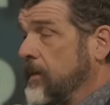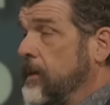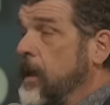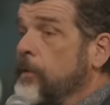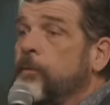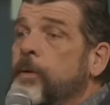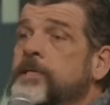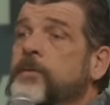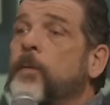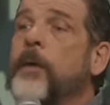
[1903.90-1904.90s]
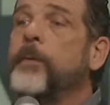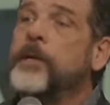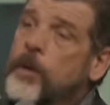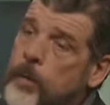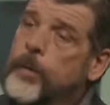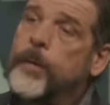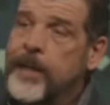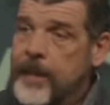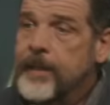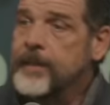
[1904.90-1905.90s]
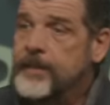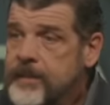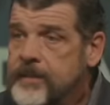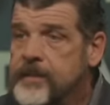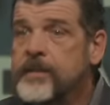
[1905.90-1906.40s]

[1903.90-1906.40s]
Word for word: Now, the reason why we know who it is,